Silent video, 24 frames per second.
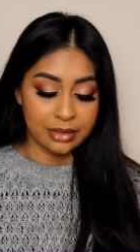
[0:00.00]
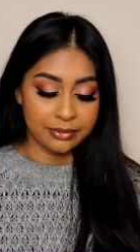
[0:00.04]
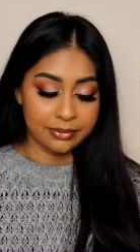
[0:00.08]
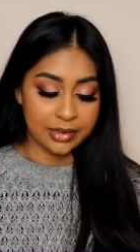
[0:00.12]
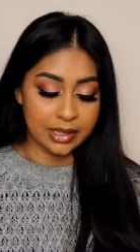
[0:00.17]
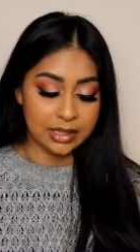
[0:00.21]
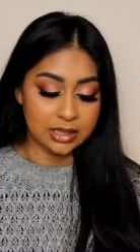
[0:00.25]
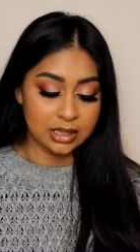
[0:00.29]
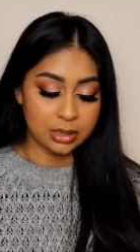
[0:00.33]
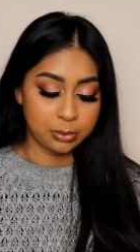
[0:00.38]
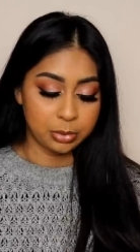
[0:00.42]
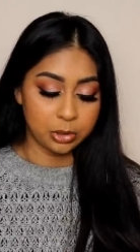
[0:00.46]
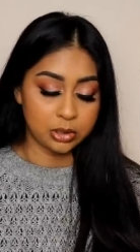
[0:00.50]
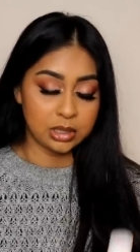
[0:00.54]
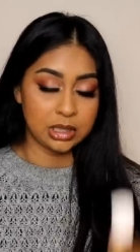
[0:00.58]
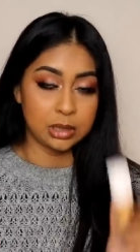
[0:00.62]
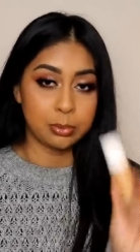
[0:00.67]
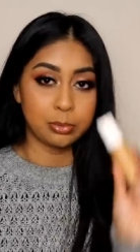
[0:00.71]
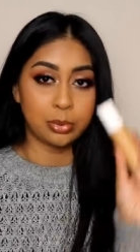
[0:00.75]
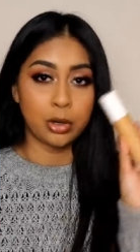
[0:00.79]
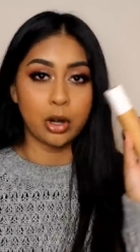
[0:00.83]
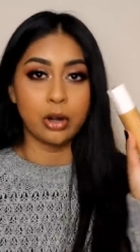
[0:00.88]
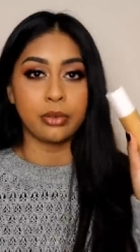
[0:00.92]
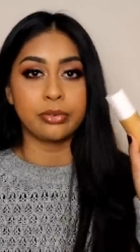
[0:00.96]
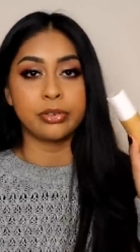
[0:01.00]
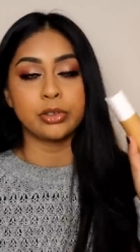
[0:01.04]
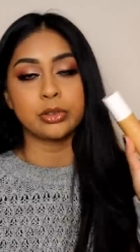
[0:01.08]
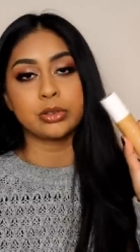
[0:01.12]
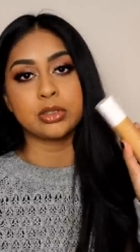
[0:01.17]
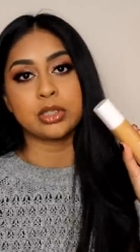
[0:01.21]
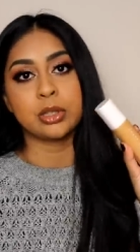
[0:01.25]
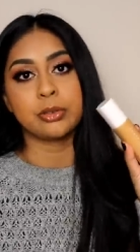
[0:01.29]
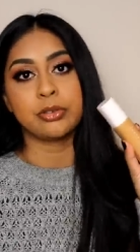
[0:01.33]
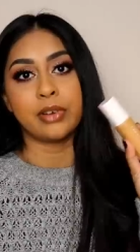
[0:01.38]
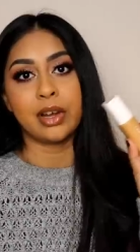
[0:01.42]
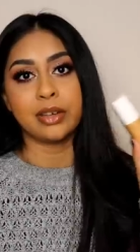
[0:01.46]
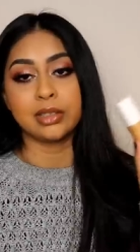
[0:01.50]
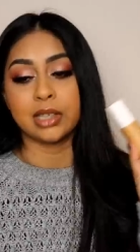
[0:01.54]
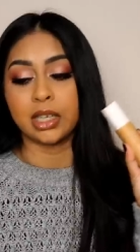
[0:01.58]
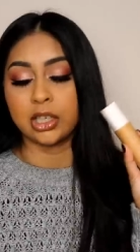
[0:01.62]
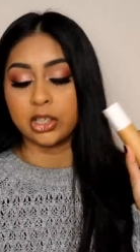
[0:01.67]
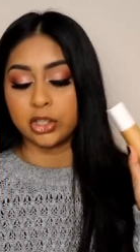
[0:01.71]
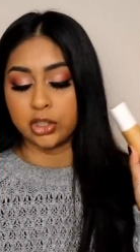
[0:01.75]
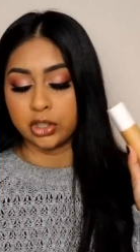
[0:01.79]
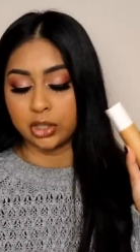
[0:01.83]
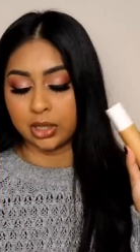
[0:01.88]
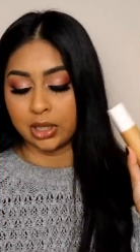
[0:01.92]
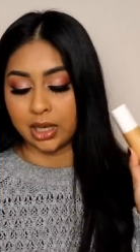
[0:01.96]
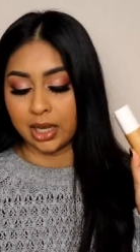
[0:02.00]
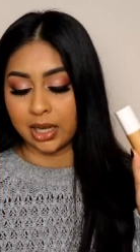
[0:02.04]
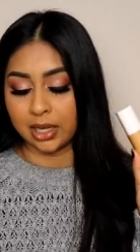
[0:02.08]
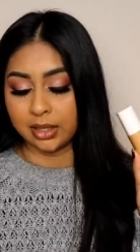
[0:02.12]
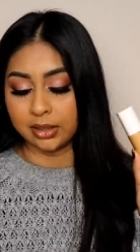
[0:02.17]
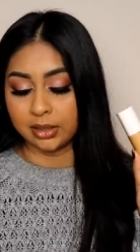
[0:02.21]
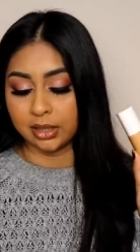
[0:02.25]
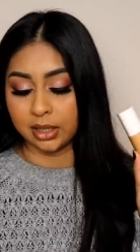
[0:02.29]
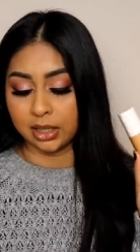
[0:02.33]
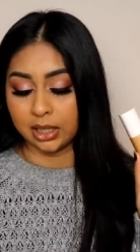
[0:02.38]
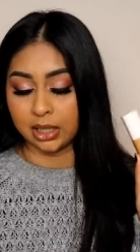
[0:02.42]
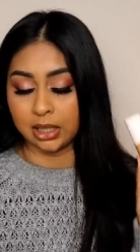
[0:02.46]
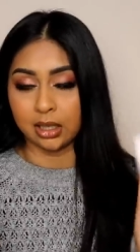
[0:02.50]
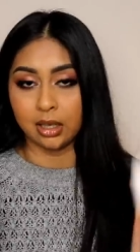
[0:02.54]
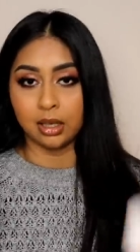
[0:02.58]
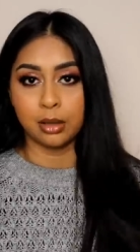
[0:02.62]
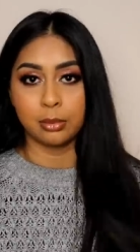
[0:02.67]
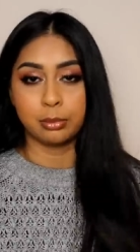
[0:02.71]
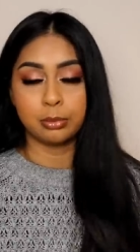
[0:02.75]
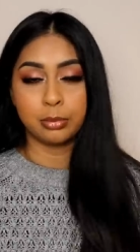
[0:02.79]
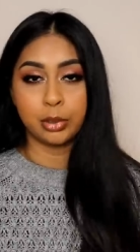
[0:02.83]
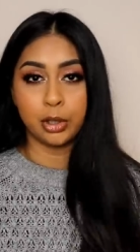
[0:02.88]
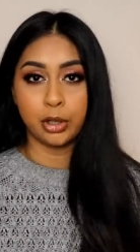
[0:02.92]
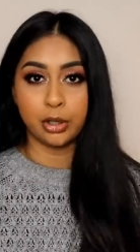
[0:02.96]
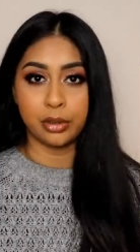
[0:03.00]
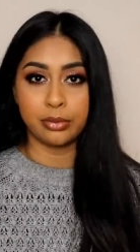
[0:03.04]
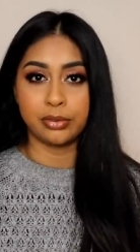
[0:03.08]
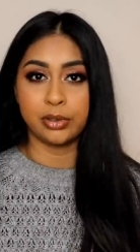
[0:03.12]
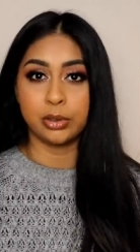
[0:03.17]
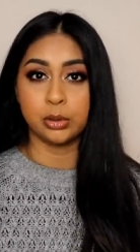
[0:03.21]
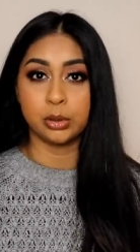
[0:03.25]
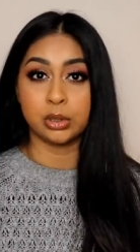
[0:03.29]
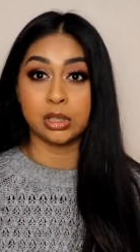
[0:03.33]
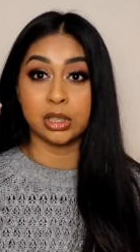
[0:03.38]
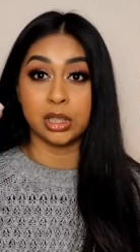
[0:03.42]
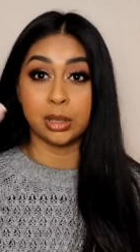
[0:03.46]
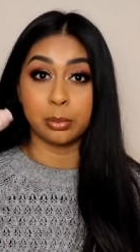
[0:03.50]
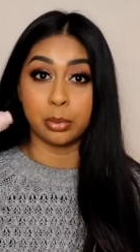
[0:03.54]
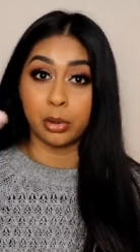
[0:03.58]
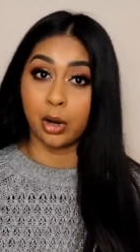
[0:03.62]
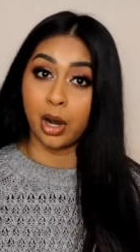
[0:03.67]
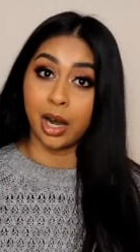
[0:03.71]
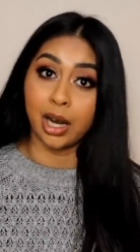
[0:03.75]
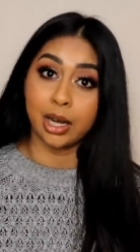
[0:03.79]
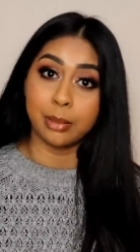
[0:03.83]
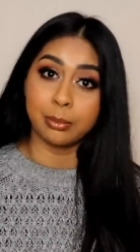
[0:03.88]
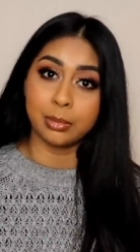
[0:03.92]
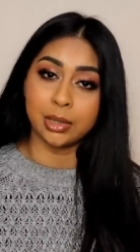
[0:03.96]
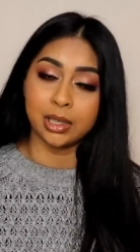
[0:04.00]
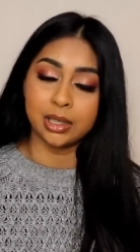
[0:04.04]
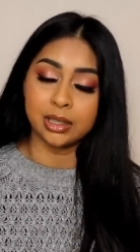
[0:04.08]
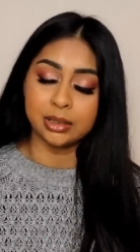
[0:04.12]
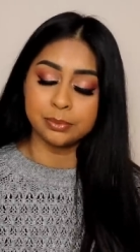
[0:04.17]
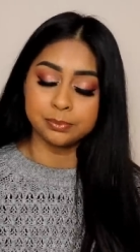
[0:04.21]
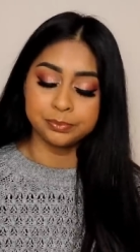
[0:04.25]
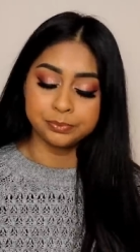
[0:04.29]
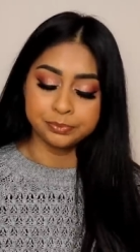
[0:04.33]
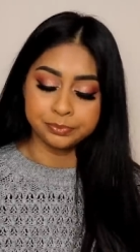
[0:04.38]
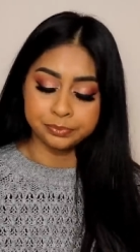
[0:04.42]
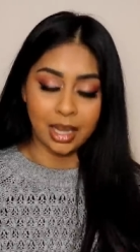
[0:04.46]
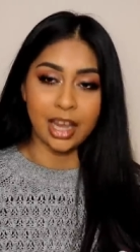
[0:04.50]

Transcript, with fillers: Fenty Beauty Pro Filter Foundation and the Pro Filter Primer.